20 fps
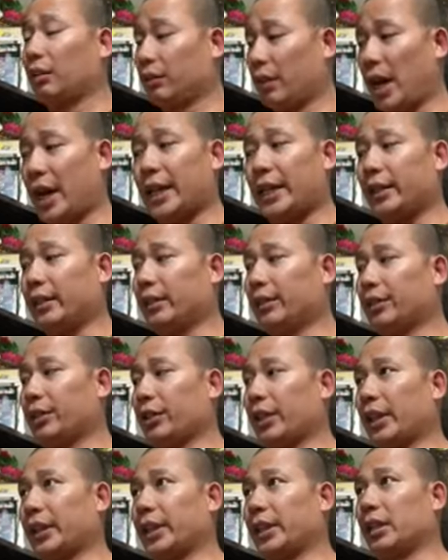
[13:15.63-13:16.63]
Right.
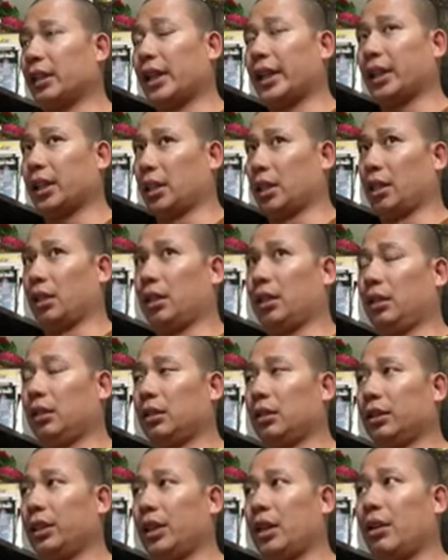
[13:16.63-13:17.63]
So that they're like,
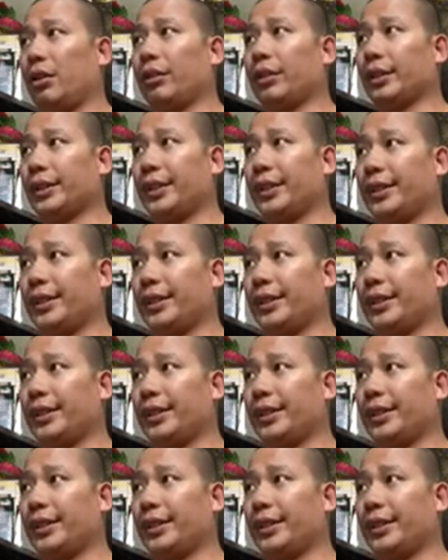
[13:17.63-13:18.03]
you know, is